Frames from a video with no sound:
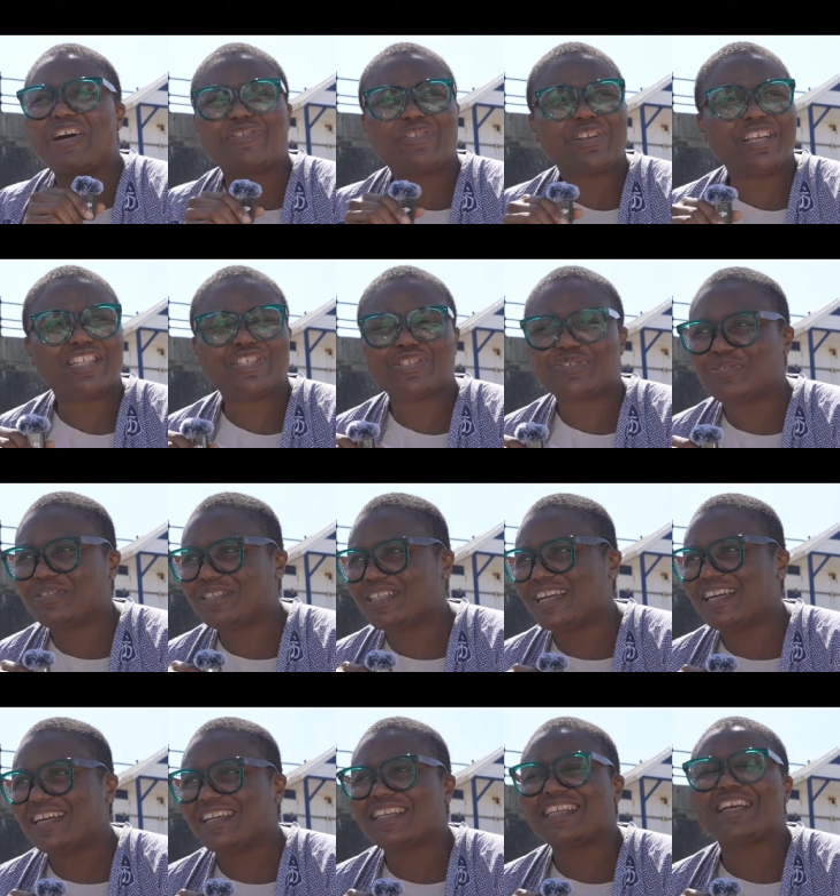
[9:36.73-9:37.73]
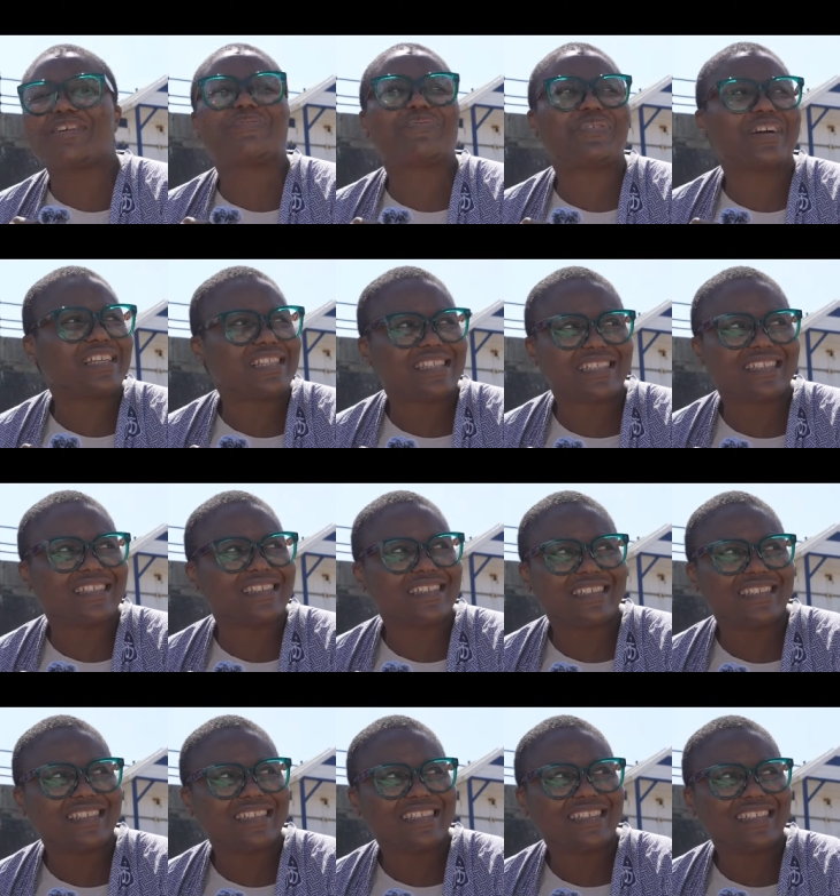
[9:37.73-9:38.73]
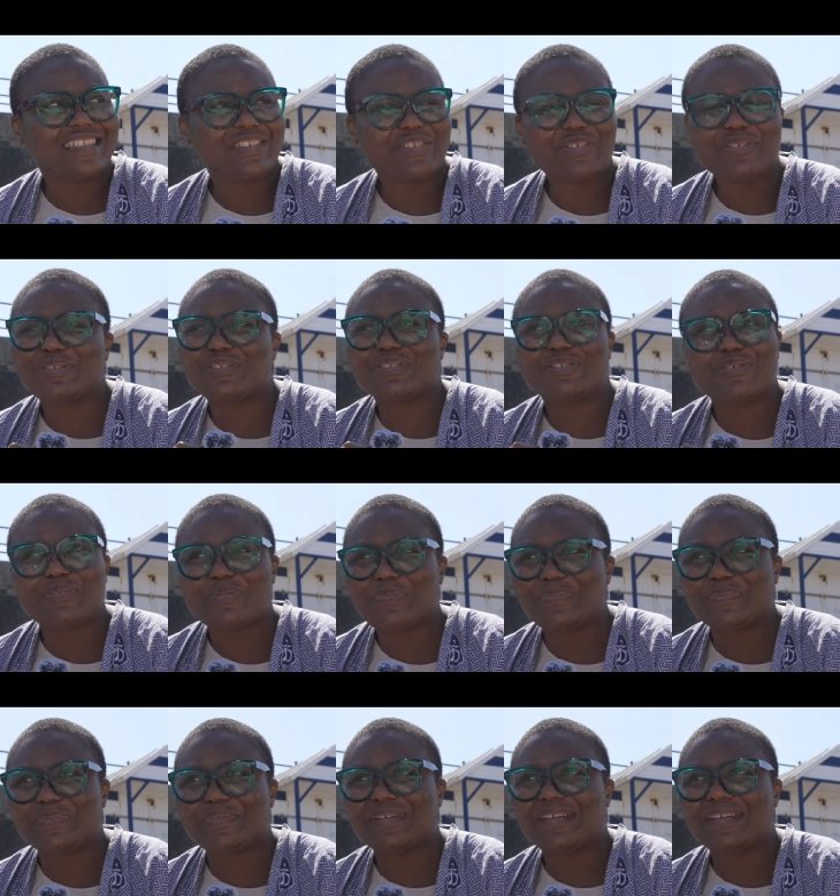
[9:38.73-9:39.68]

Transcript: on each other. They are fighting nonstop.